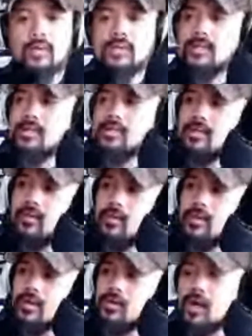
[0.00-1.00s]
once they say,
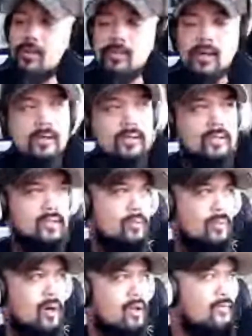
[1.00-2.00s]
holy crap, I'm not going to listen to
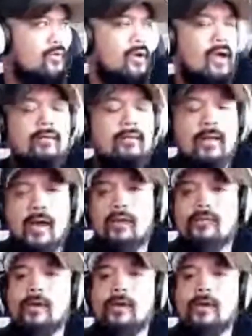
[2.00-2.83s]
Paulo for an hour and a half.